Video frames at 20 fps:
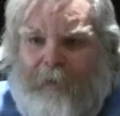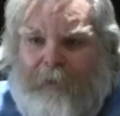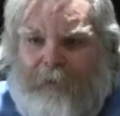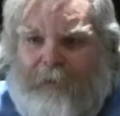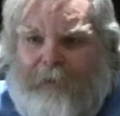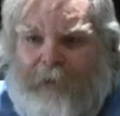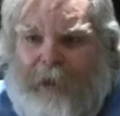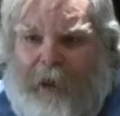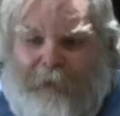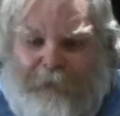
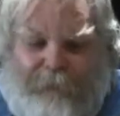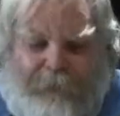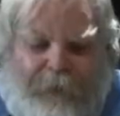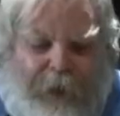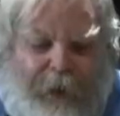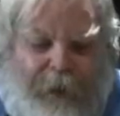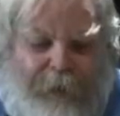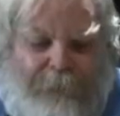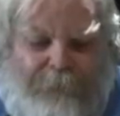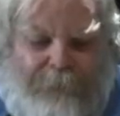It's now
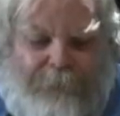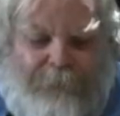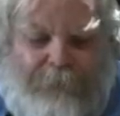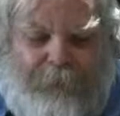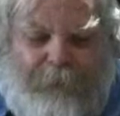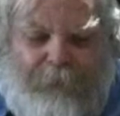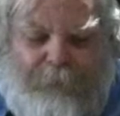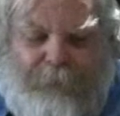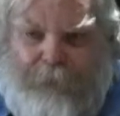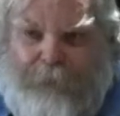time,
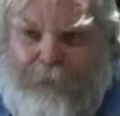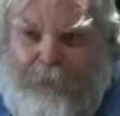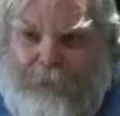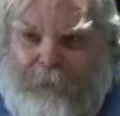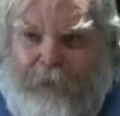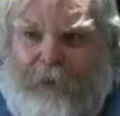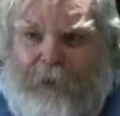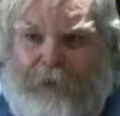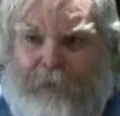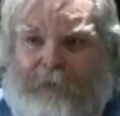we're
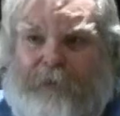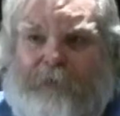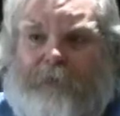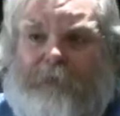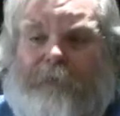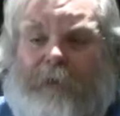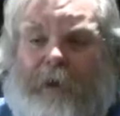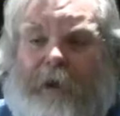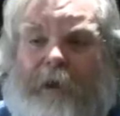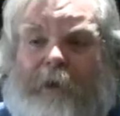30 years
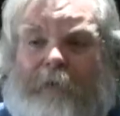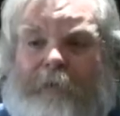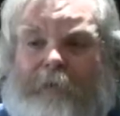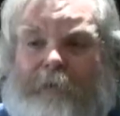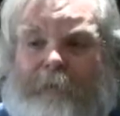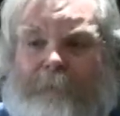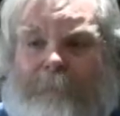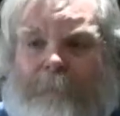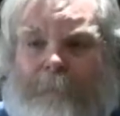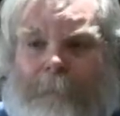into
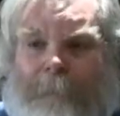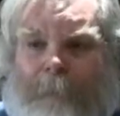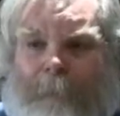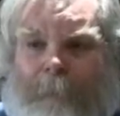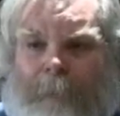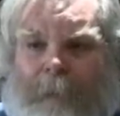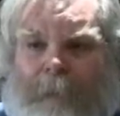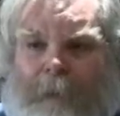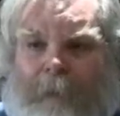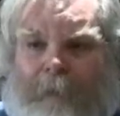AIDS.
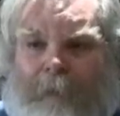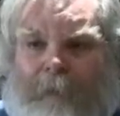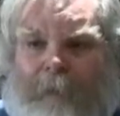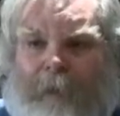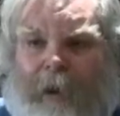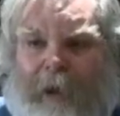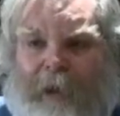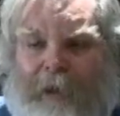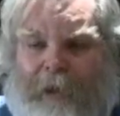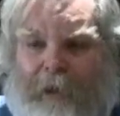
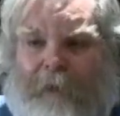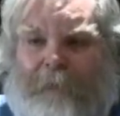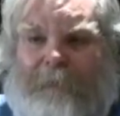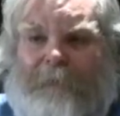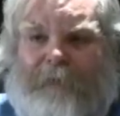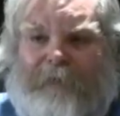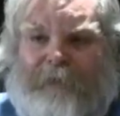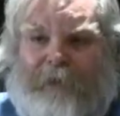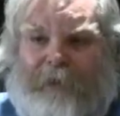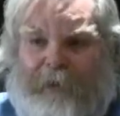
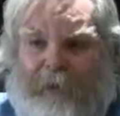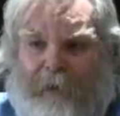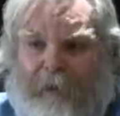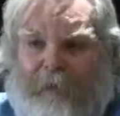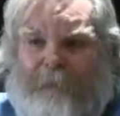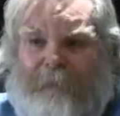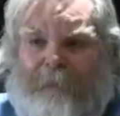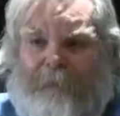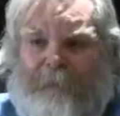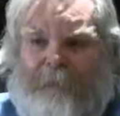Enough is
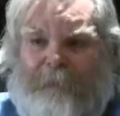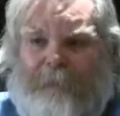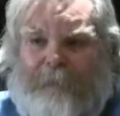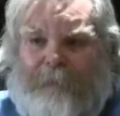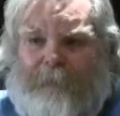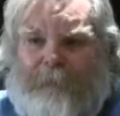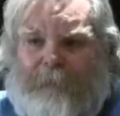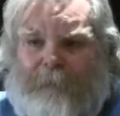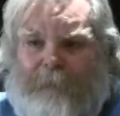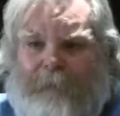enough.
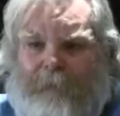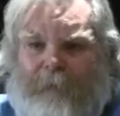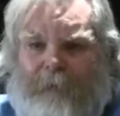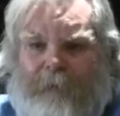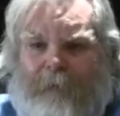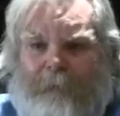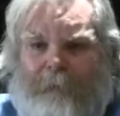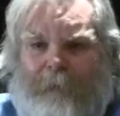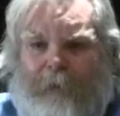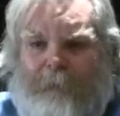
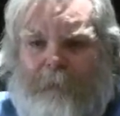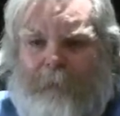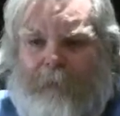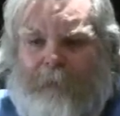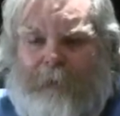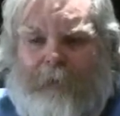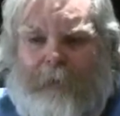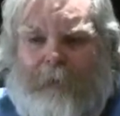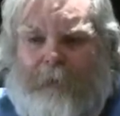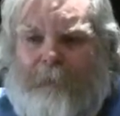
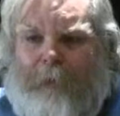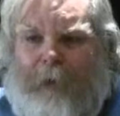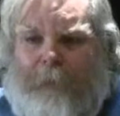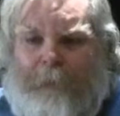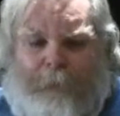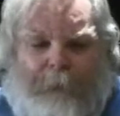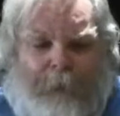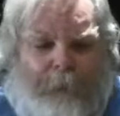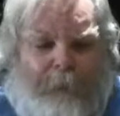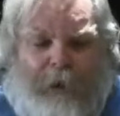People,
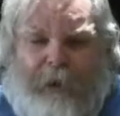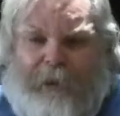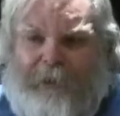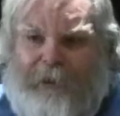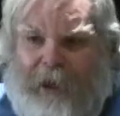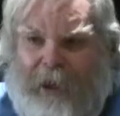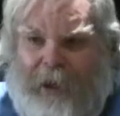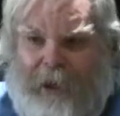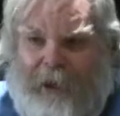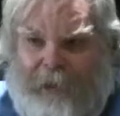maybe people aren't
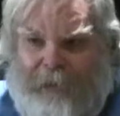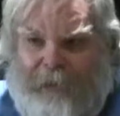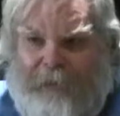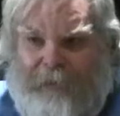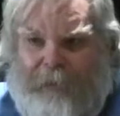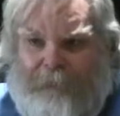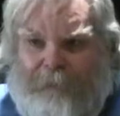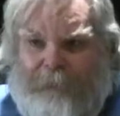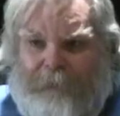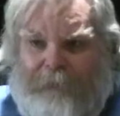dying in the
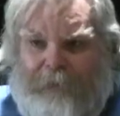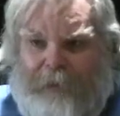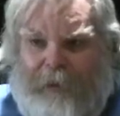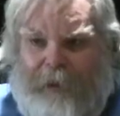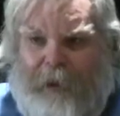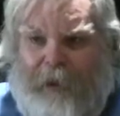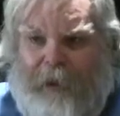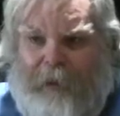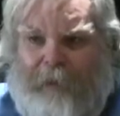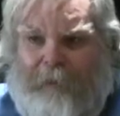numbers
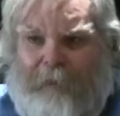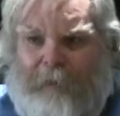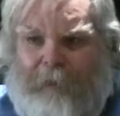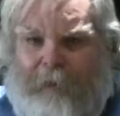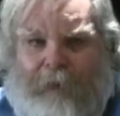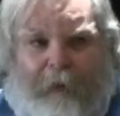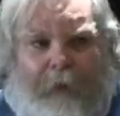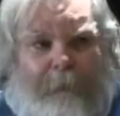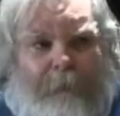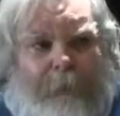today,
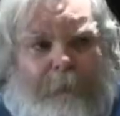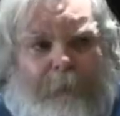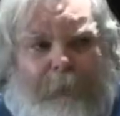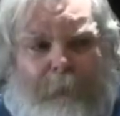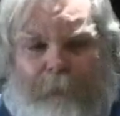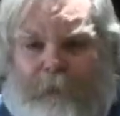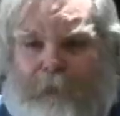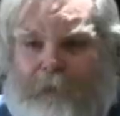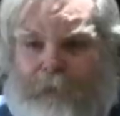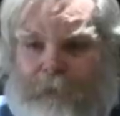but
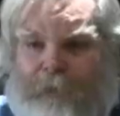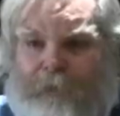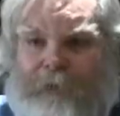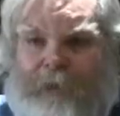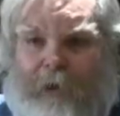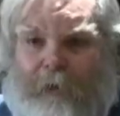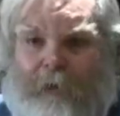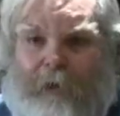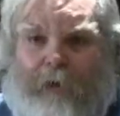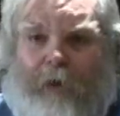people sure as
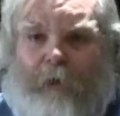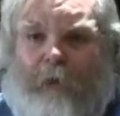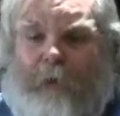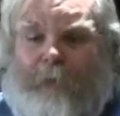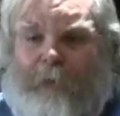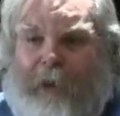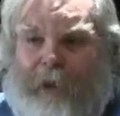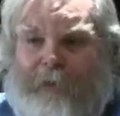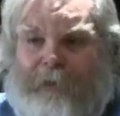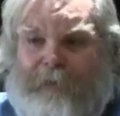hell are
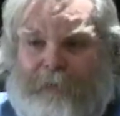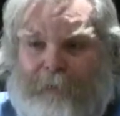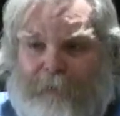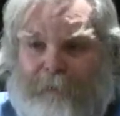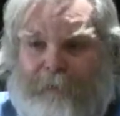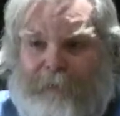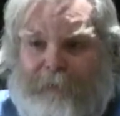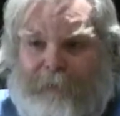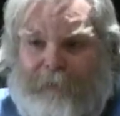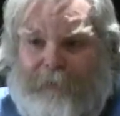going without
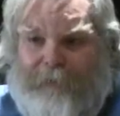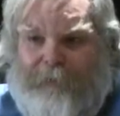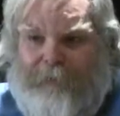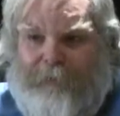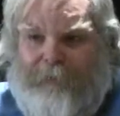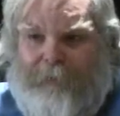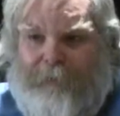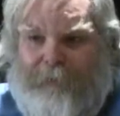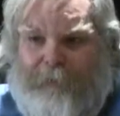services